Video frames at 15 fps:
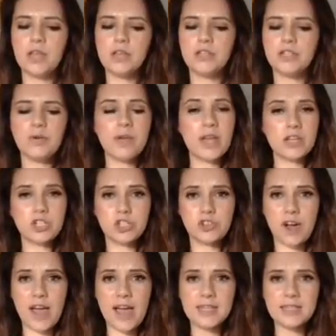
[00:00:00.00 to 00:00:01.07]
don't get
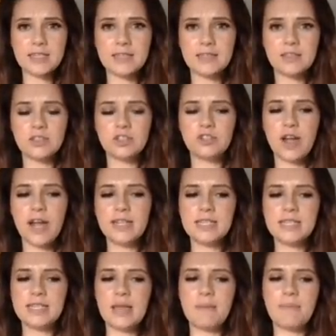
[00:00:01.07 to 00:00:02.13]
stressed. Try
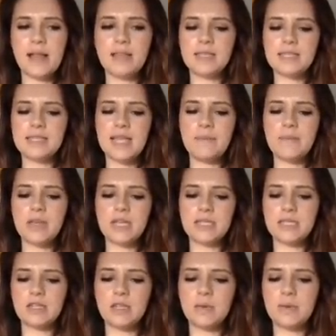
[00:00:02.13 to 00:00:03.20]
to stay balanced here, because
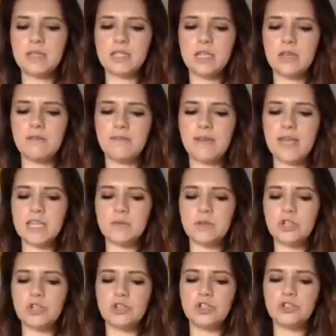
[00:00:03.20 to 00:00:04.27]
there's going to be two things
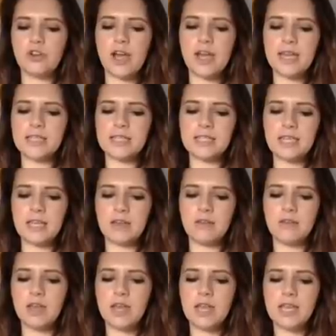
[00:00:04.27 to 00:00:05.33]
which you're trying
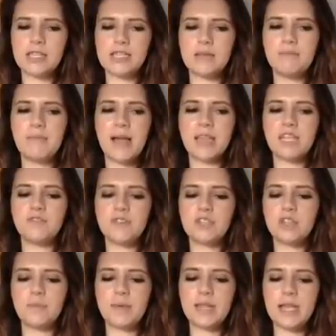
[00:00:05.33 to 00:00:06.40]
to manage.
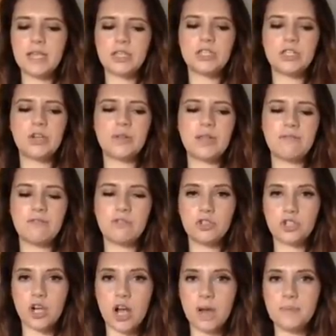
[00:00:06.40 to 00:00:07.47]
This could be like two
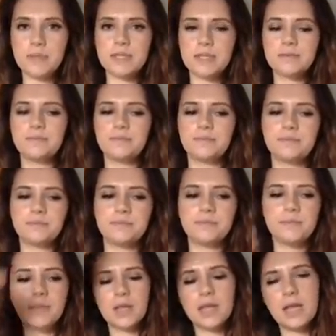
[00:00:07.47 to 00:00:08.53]
different jobs.
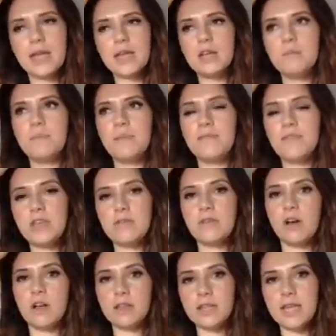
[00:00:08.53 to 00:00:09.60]
It could be that you've
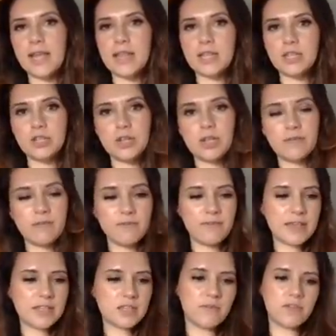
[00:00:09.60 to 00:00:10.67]
got, yeah, like two different
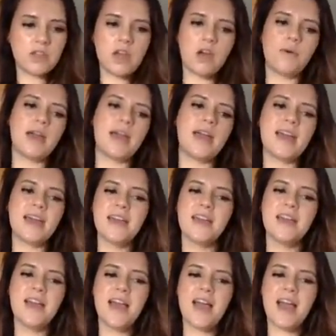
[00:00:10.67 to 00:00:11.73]
things on the go here.
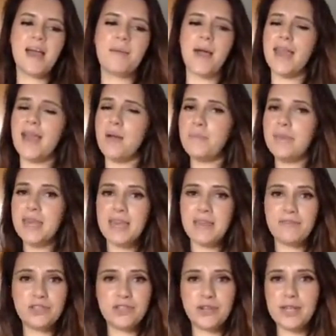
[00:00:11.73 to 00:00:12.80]
I am being
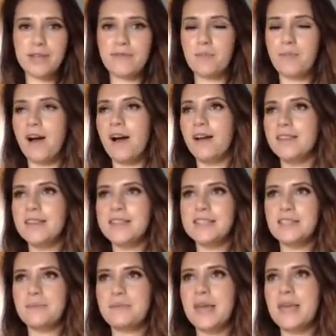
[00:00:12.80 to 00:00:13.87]
given two different
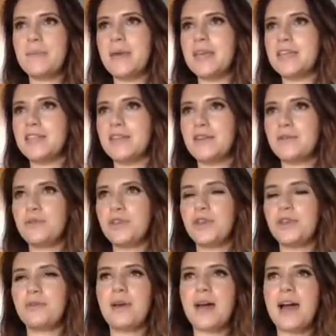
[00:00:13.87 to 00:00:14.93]
partners. So maybe, you know,
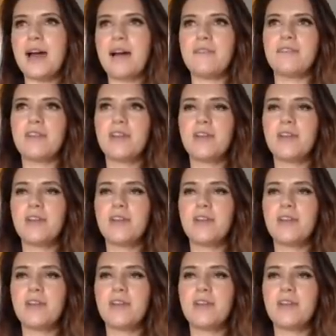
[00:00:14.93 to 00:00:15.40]
you have